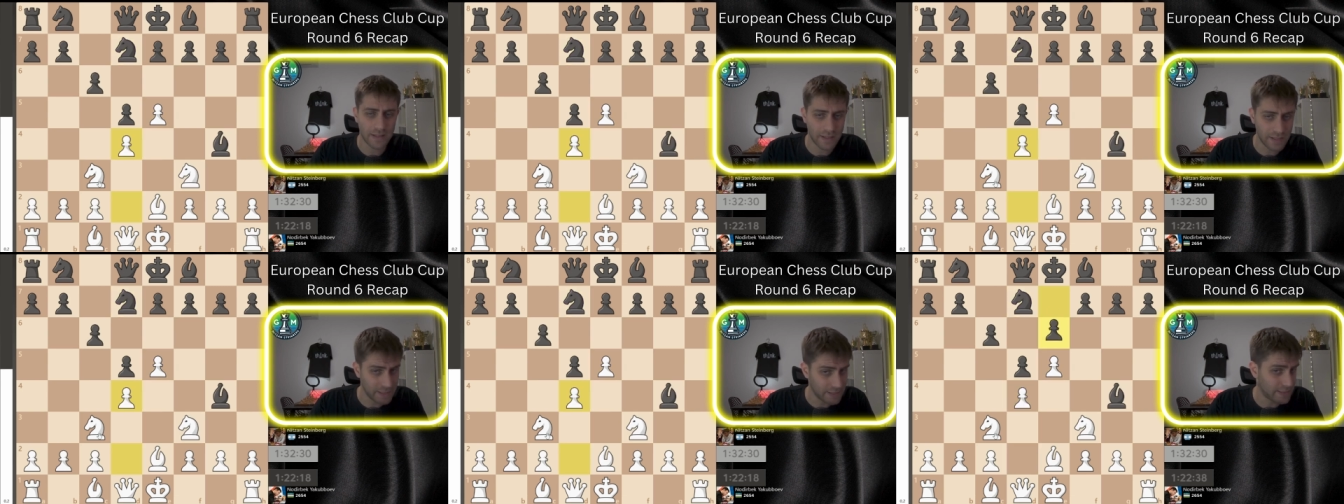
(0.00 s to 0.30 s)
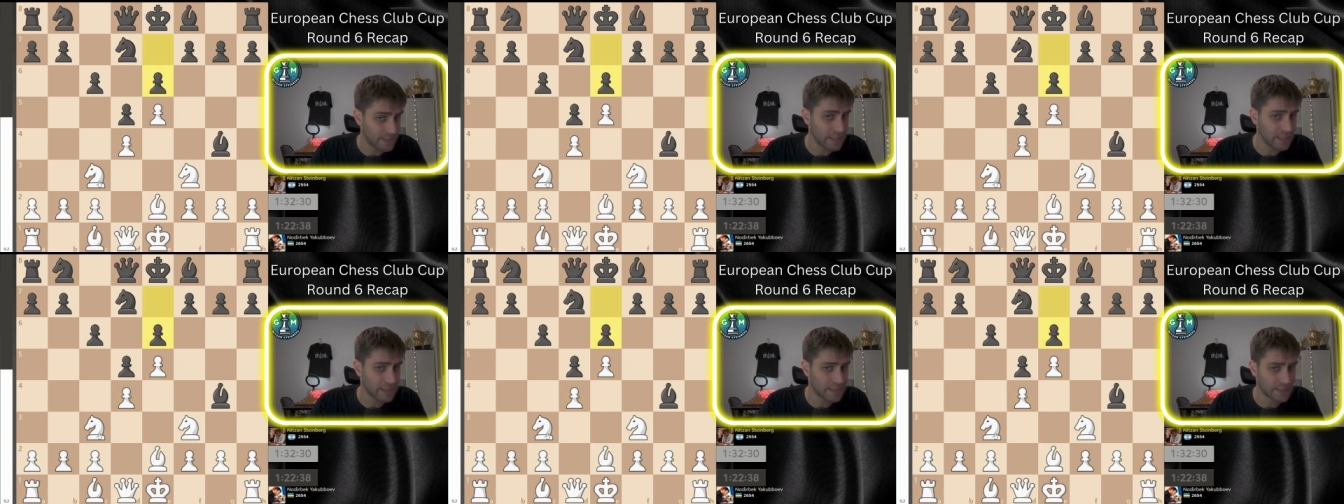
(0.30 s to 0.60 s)

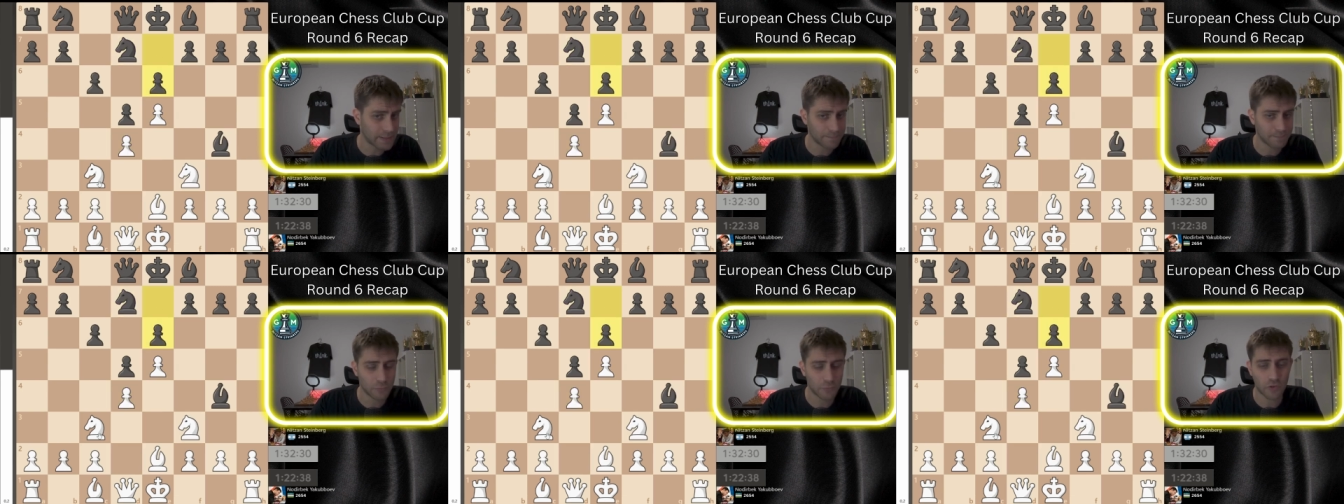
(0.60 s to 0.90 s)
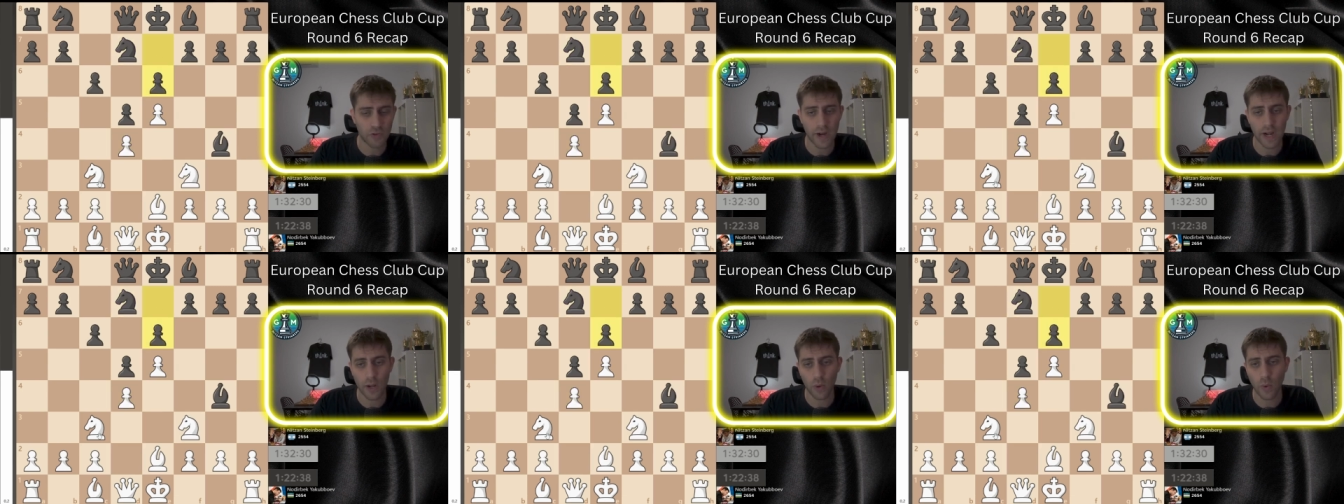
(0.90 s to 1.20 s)
e6
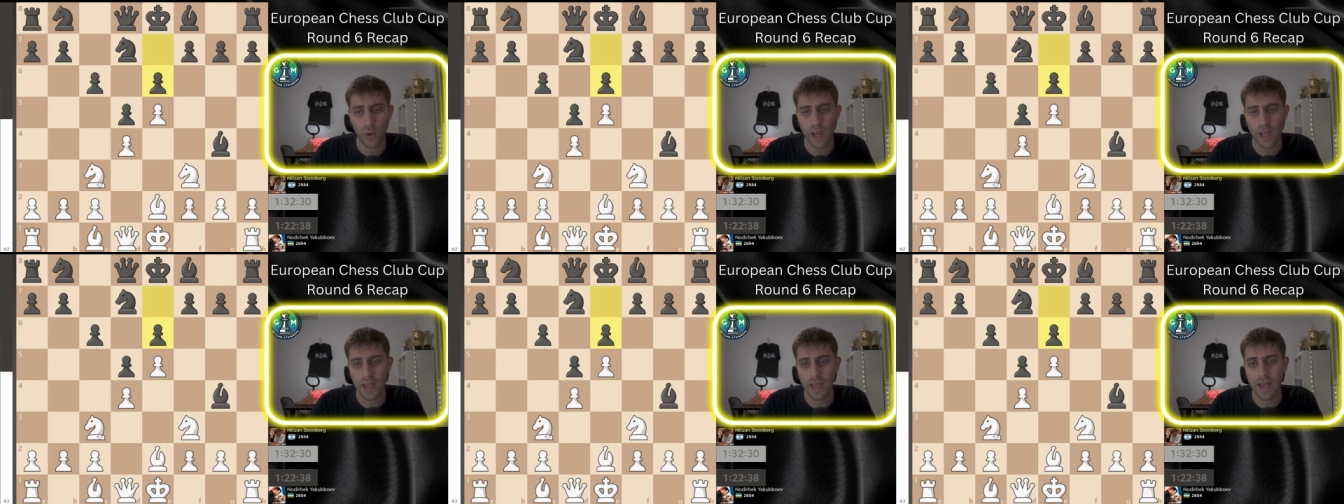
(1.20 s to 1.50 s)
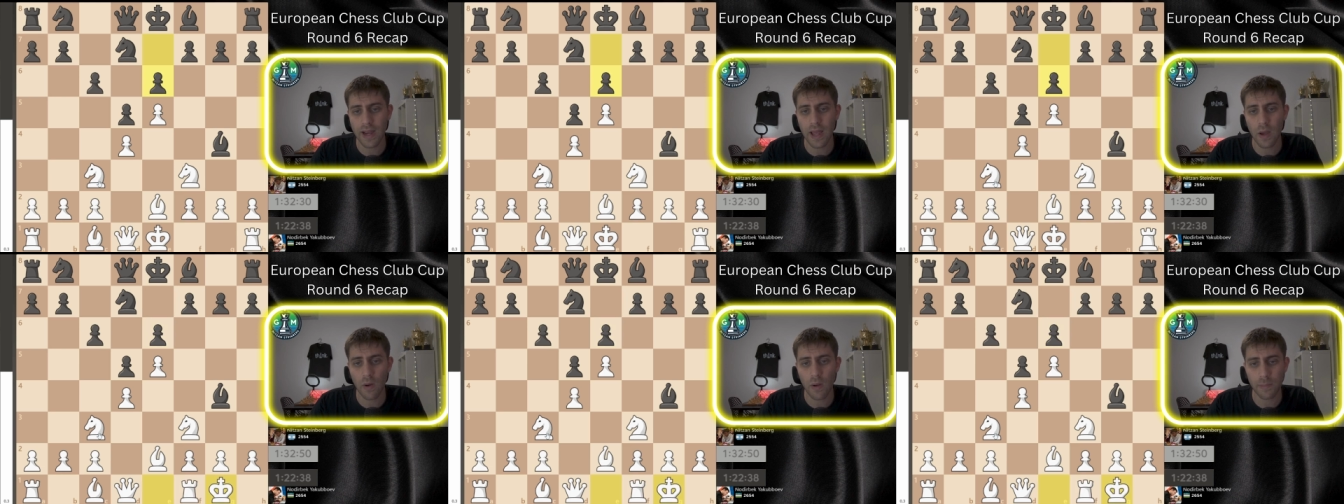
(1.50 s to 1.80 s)
right away, and
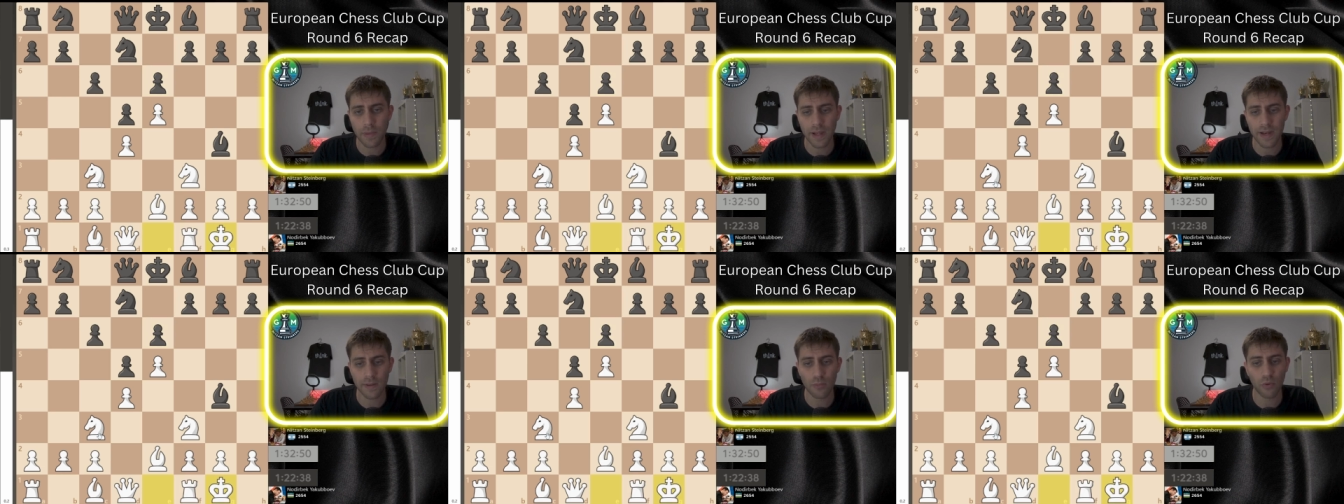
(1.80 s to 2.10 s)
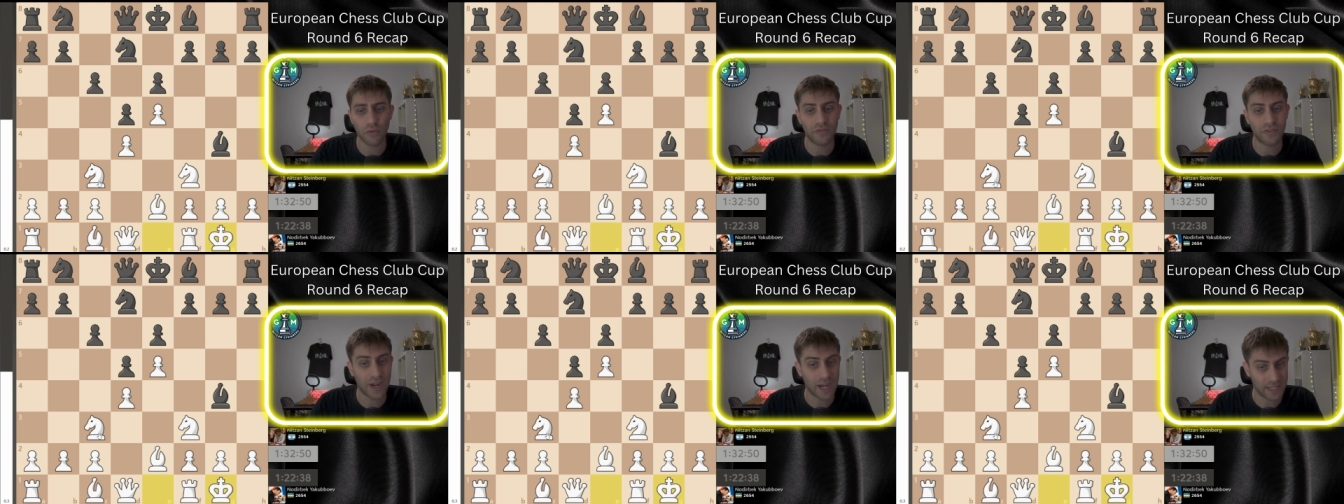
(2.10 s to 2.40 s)
now I play the
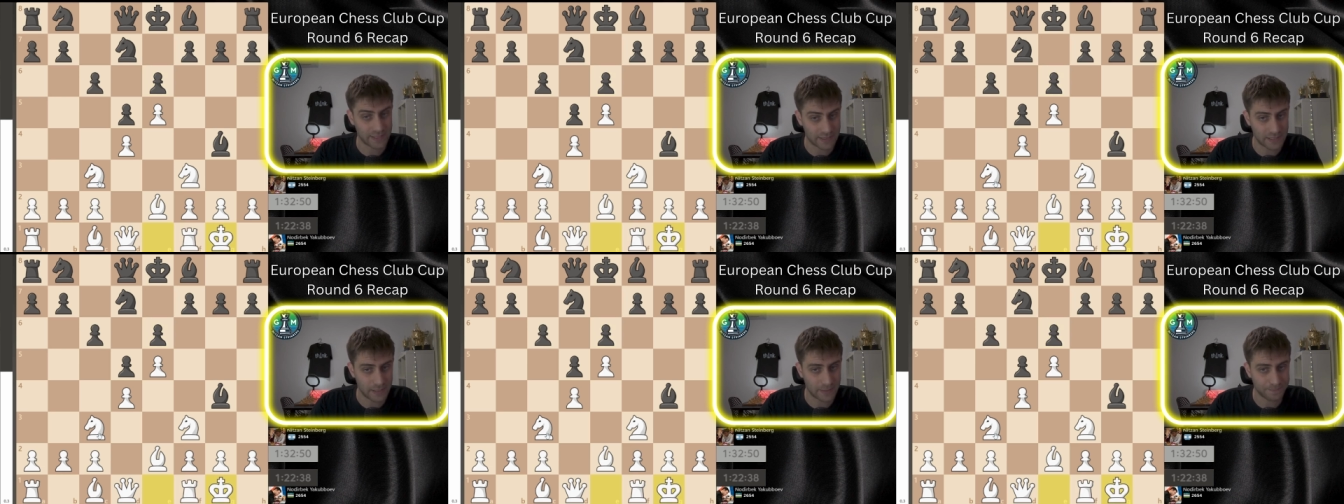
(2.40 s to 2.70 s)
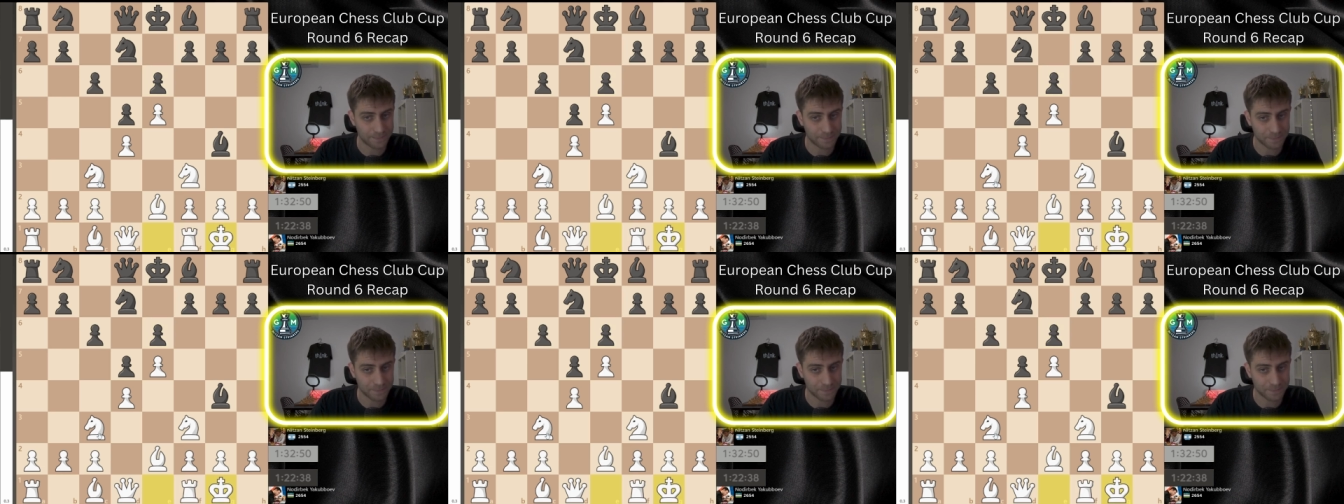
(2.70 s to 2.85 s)
move castle.